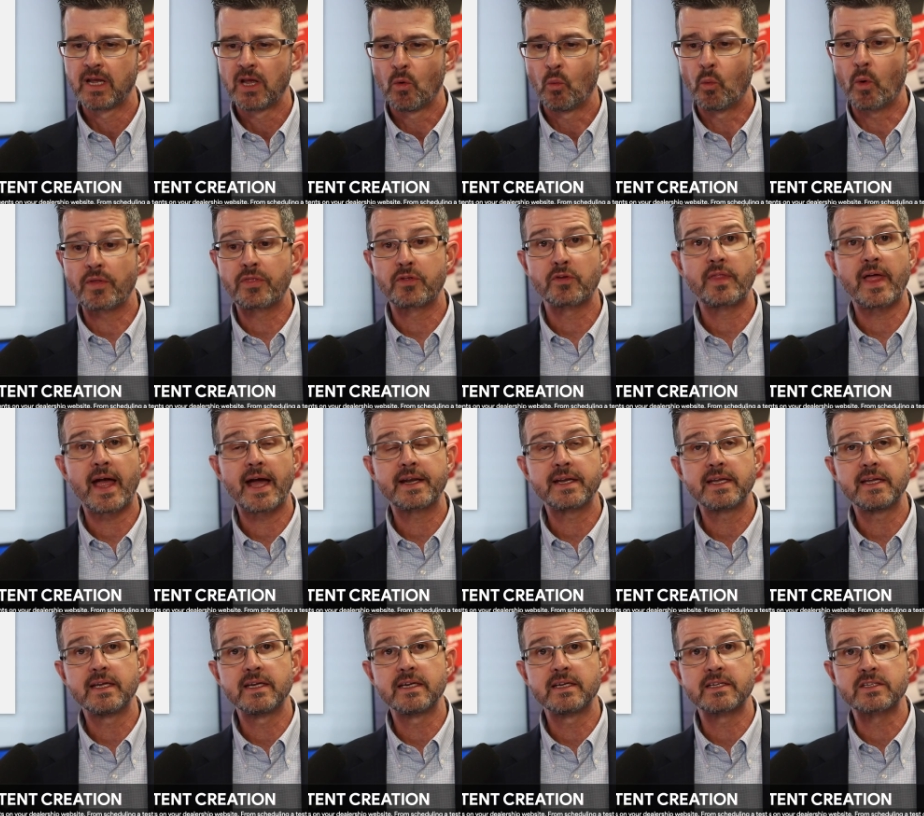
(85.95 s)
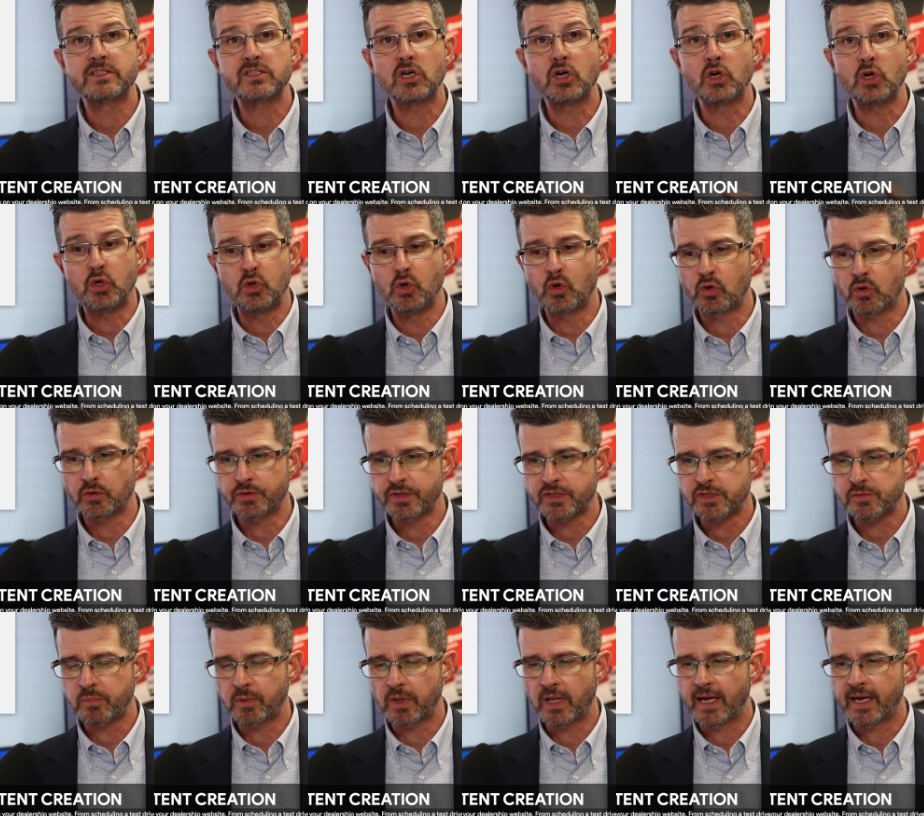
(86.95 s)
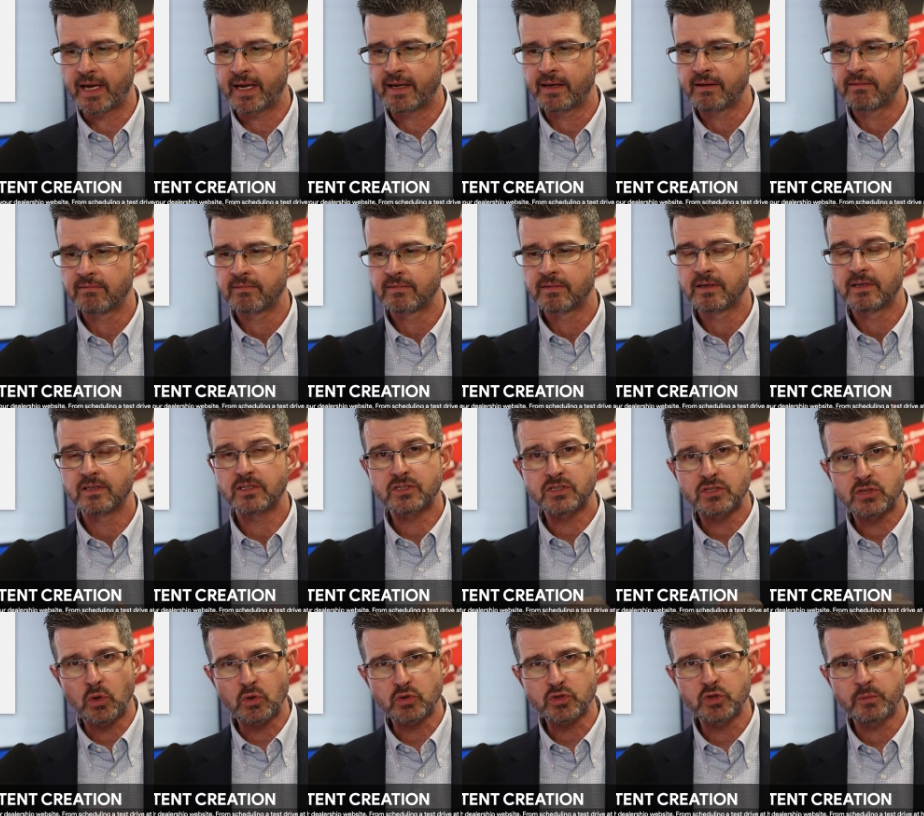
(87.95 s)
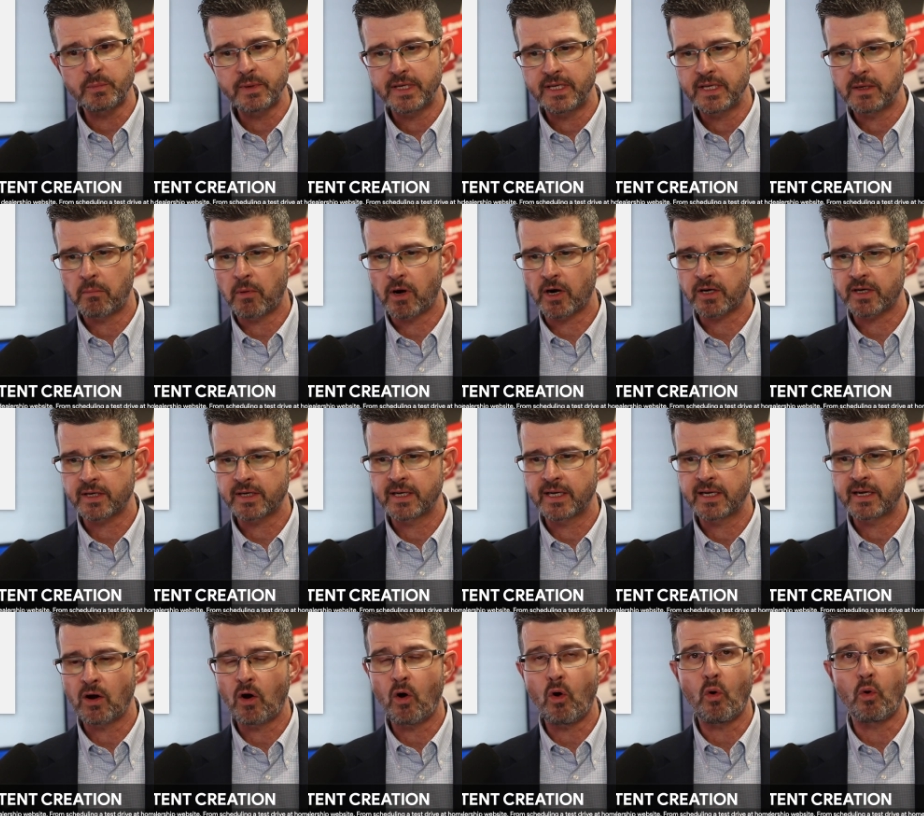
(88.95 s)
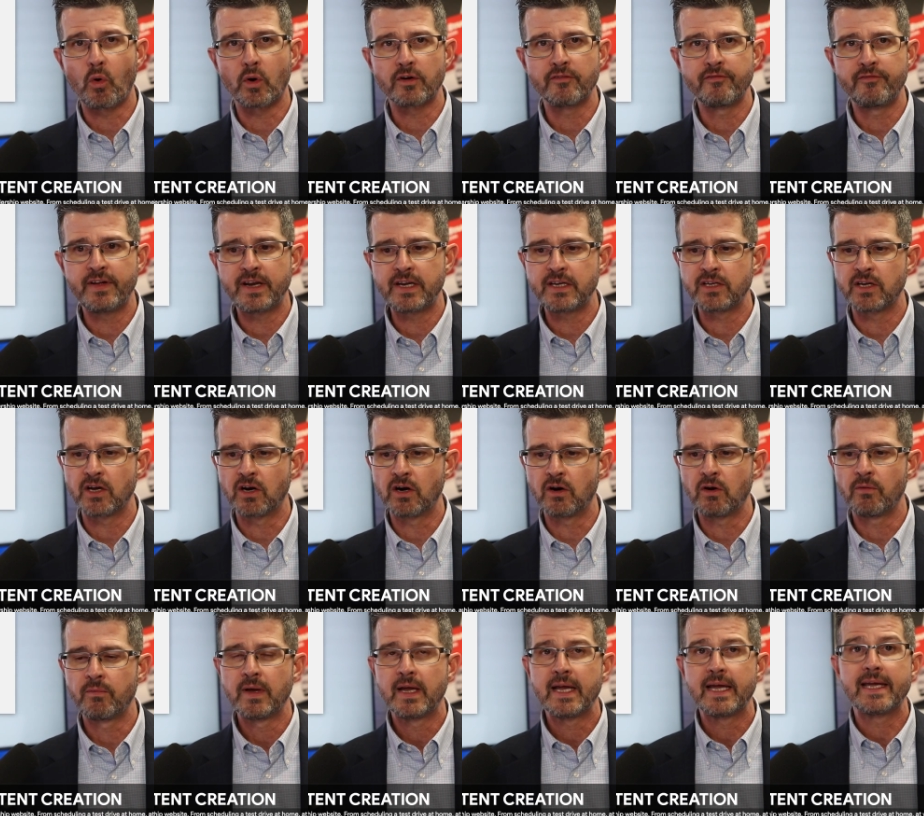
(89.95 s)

whether that is Google display, social media marketing, or video.